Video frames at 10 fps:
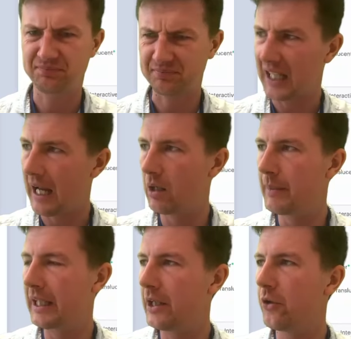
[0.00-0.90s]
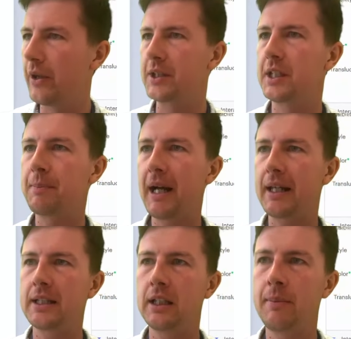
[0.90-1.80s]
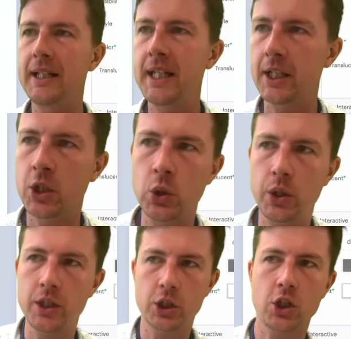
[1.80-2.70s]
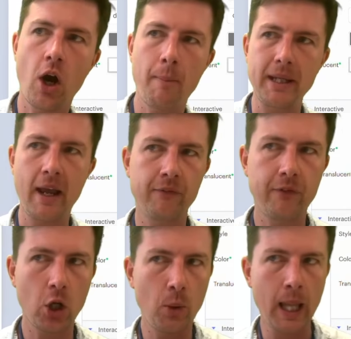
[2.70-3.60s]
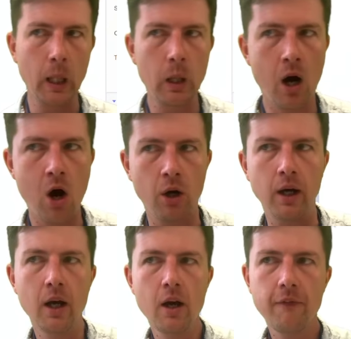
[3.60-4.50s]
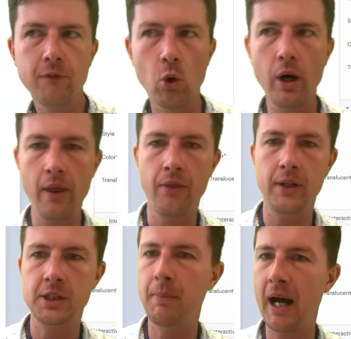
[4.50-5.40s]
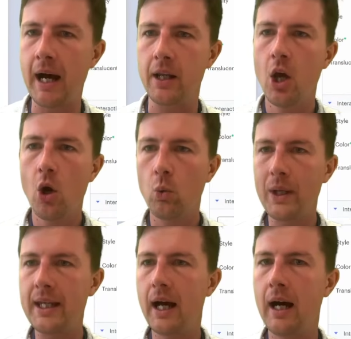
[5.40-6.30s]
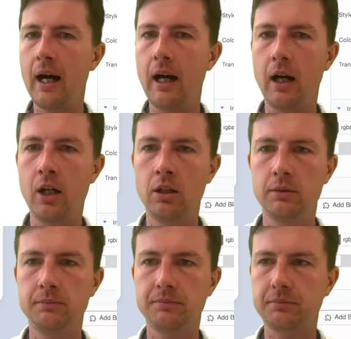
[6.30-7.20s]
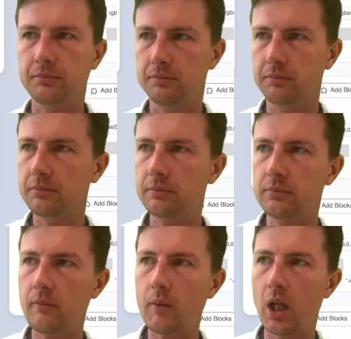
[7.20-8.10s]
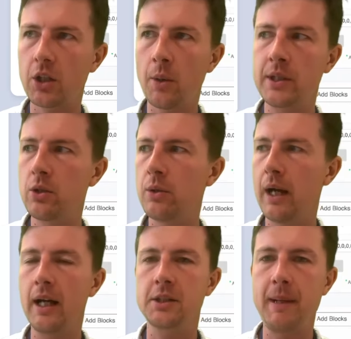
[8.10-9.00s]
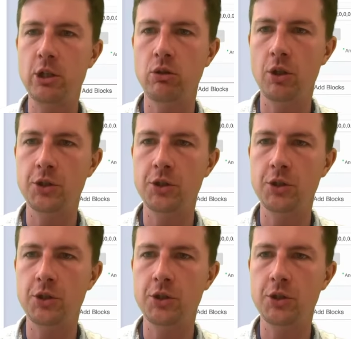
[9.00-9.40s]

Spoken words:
how am I going to do this? This part gets a little bit technical. You can just copy and follow along for this part. We are going to smash across